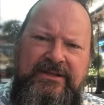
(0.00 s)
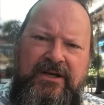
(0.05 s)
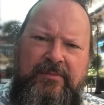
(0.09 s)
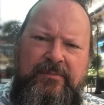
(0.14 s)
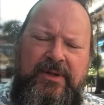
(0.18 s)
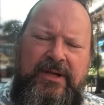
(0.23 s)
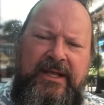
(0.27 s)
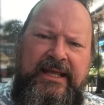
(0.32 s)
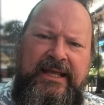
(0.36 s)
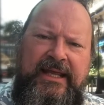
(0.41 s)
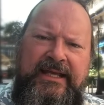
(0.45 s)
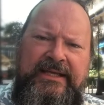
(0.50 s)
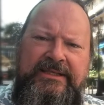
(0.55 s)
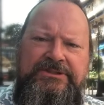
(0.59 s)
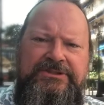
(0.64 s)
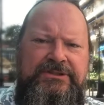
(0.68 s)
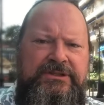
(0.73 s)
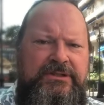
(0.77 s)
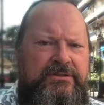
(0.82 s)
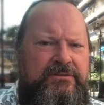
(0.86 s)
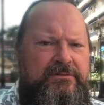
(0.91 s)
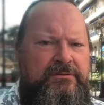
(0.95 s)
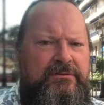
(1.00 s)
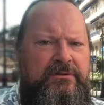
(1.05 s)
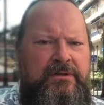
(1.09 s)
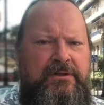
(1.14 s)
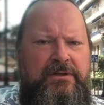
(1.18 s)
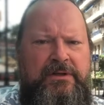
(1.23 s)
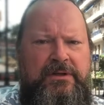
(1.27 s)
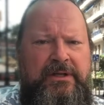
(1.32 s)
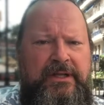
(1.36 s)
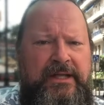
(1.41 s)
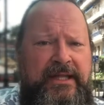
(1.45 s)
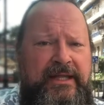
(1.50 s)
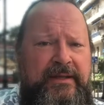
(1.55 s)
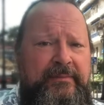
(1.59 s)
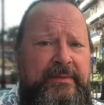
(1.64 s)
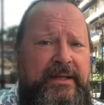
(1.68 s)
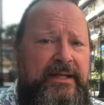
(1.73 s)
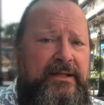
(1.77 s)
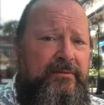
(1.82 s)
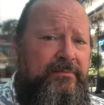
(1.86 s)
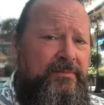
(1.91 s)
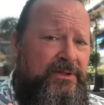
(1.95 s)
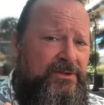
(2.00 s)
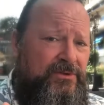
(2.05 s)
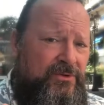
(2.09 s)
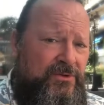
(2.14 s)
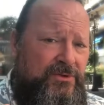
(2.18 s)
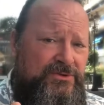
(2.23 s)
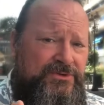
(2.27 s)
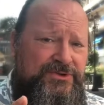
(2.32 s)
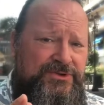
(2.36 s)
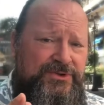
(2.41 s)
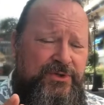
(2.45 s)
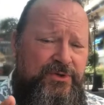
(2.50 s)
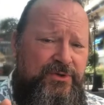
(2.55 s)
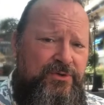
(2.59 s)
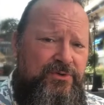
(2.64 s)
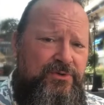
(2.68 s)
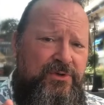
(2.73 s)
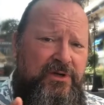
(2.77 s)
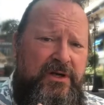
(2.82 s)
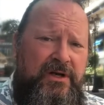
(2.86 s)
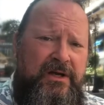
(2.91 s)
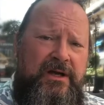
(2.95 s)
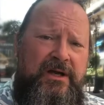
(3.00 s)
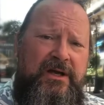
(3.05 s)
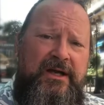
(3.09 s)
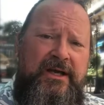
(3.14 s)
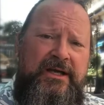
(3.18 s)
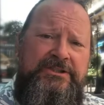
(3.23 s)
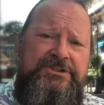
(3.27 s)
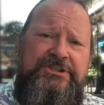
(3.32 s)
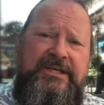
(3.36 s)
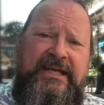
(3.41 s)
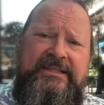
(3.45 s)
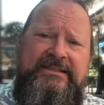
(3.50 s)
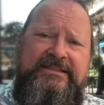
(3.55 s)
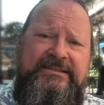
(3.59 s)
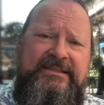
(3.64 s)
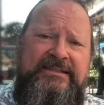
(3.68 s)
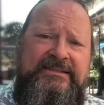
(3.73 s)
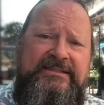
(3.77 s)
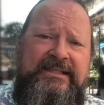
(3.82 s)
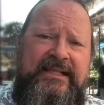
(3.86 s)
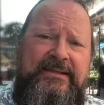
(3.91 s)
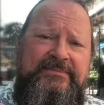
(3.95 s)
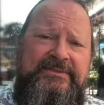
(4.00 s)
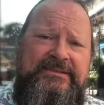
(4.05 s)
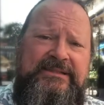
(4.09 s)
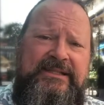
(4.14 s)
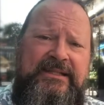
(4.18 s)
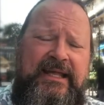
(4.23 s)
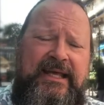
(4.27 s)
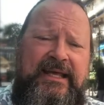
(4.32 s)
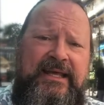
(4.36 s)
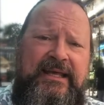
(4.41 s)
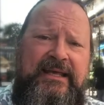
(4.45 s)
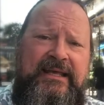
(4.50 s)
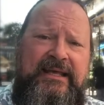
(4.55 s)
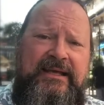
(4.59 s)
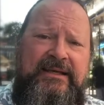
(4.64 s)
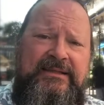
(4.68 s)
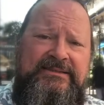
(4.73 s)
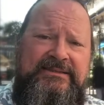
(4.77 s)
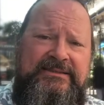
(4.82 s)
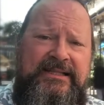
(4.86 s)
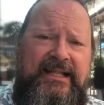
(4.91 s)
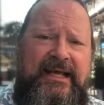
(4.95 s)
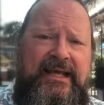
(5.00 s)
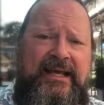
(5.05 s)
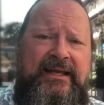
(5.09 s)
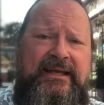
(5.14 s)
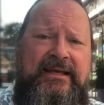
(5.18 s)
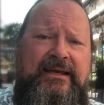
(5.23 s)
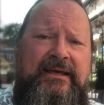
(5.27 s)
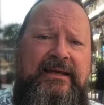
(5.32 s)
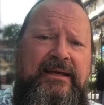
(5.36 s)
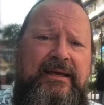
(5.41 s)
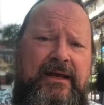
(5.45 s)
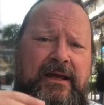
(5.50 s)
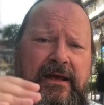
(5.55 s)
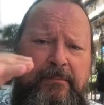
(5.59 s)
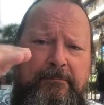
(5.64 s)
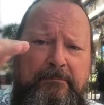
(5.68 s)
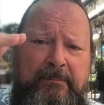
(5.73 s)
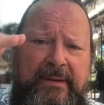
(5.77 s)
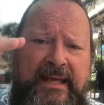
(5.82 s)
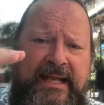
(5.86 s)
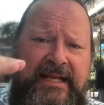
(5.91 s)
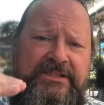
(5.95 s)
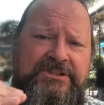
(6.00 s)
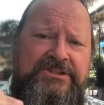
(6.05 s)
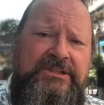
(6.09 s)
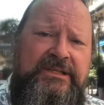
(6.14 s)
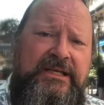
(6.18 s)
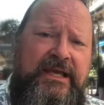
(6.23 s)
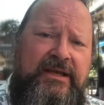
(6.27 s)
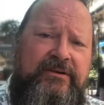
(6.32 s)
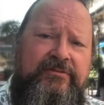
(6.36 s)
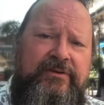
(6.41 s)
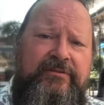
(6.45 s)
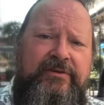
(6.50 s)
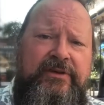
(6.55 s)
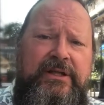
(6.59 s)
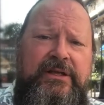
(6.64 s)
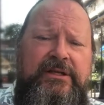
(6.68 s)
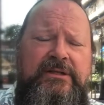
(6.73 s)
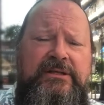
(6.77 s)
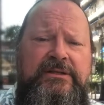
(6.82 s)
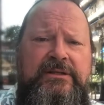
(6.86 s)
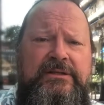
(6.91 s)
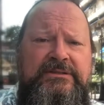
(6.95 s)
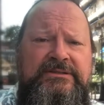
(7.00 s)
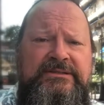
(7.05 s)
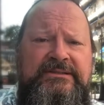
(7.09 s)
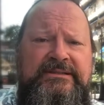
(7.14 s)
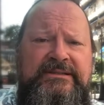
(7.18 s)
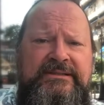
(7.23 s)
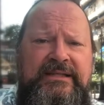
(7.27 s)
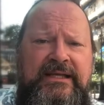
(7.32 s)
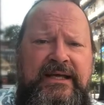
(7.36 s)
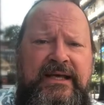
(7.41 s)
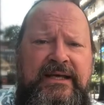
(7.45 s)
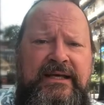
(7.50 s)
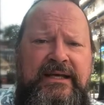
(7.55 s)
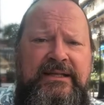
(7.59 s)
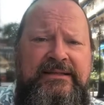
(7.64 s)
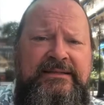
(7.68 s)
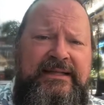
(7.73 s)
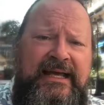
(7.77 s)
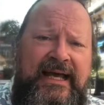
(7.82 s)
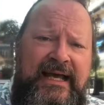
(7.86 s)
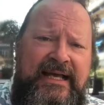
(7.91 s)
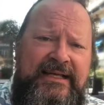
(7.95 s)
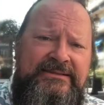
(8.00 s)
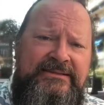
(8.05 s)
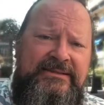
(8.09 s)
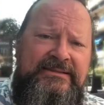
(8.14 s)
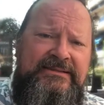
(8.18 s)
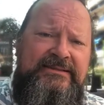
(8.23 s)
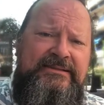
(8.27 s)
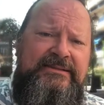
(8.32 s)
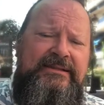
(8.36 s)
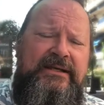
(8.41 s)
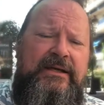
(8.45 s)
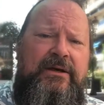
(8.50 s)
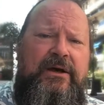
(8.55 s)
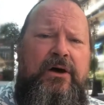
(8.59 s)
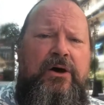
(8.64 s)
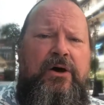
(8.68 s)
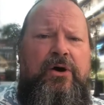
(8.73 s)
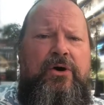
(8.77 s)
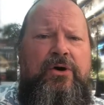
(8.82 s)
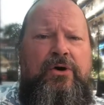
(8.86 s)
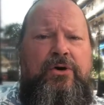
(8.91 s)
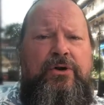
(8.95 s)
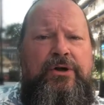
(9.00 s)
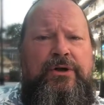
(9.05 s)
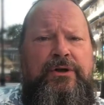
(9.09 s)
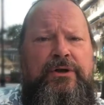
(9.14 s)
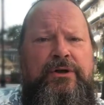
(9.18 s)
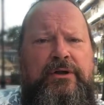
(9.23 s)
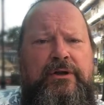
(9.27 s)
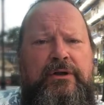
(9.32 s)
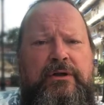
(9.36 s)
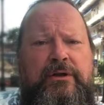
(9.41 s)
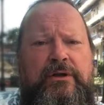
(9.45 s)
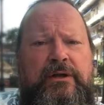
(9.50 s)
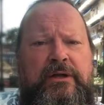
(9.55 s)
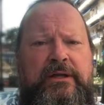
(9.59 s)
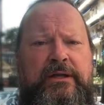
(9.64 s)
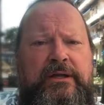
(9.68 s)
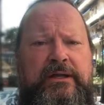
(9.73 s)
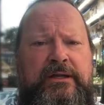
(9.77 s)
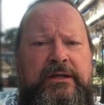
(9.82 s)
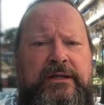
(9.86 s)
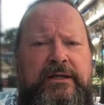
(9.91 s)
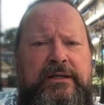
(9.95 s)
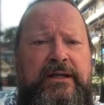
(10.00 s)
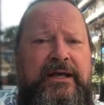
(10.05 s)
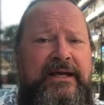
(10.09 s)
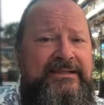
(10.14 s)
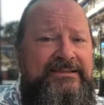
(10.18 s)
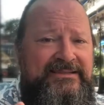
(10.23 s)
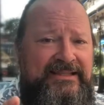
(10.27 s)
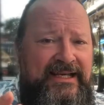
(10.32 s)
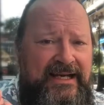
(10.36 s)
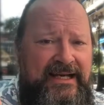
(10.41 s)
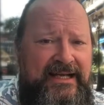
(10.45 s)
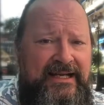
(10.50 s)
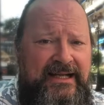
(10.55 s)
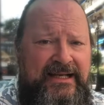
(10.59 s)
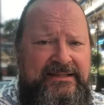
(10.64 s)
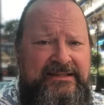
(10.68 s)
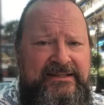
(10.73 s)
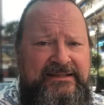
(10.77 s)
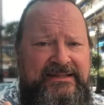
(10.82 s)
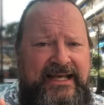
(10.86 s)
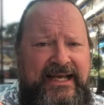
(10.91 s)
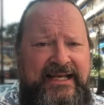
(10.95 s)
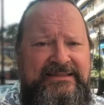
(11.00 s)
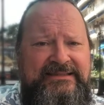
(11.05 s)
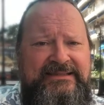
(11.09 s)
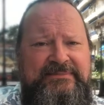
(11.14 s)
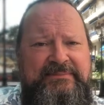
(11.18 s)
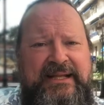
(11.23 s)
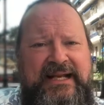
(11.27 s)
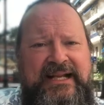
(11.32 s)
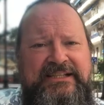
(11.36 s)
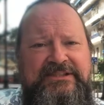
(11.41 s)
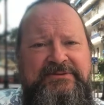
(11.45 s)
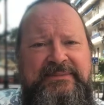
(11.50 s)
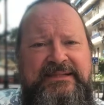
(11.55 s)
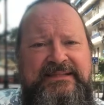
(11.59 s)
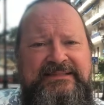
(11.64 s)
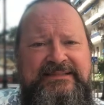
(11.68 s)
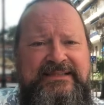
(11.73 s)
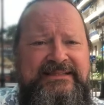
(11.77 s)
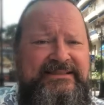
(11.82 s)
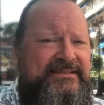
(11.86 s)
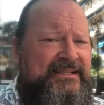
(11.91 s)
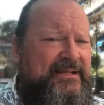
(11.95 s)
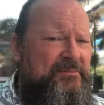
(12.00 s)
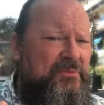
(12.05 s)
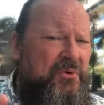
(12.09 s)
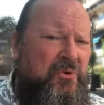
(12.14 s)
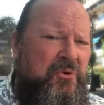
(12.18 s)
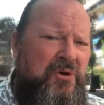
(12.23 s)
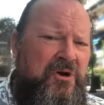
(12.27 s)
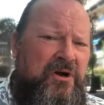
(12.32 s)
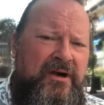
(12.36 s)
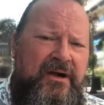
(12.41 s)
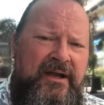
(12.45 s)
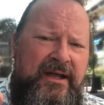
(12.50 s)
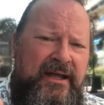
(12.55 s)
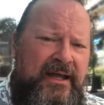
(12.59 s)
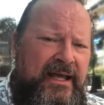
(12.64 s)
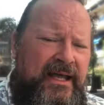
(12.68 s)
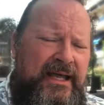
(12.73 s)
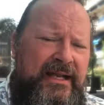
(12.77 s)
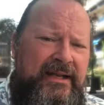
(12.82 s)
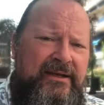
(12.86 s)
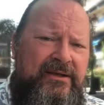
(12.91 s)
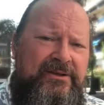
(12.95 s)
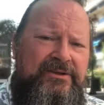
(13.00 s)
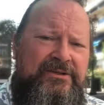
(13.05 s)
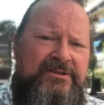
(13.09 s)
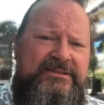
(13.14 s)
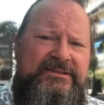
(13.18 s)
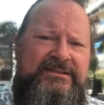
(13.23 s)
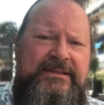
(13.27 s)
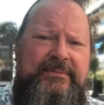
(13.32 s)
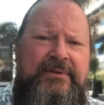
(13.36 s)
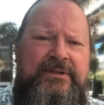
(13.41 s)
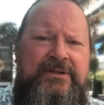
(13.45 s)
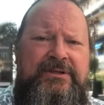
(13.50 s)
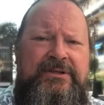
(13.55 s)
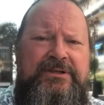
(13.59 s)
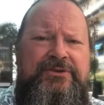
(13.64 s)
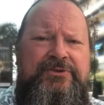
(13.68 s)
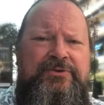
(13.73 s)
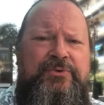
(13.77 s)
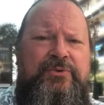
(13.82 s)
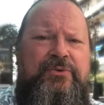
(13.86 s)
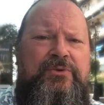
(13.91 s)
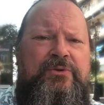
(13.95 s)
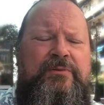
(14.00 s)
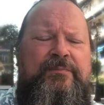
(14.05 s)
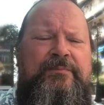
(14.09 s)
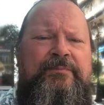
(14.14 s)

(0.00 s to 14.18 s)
communication, email, but also uh, chat systems like uh, Slack, managing everyone's uh, tasks on uh, Asana, the task management system, or any other similar tool.